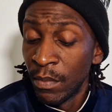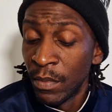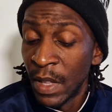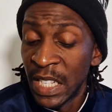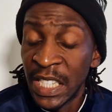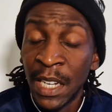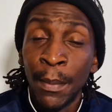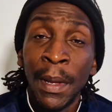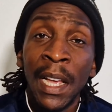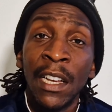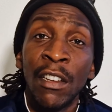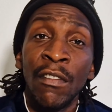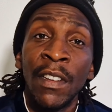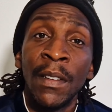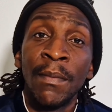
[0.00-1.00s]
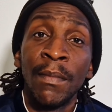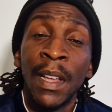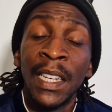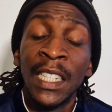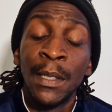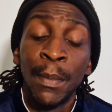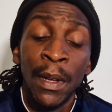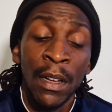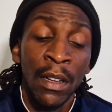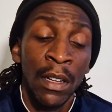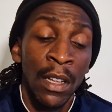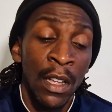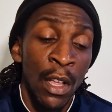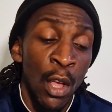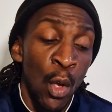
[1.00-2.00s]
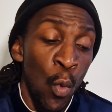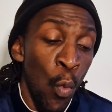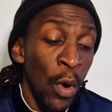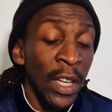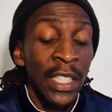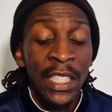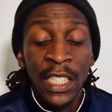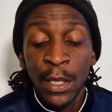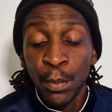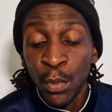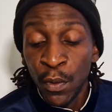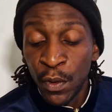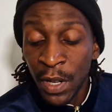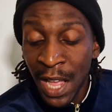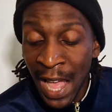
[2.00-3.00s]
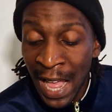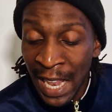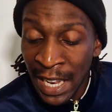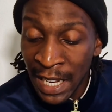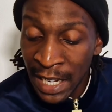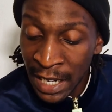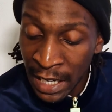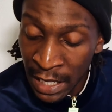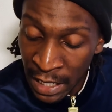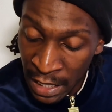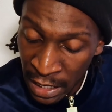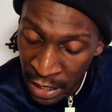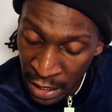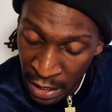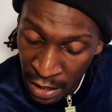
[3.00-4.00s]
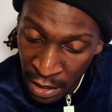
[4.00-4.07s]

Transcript: has had a better career and is better. What does this move to Al...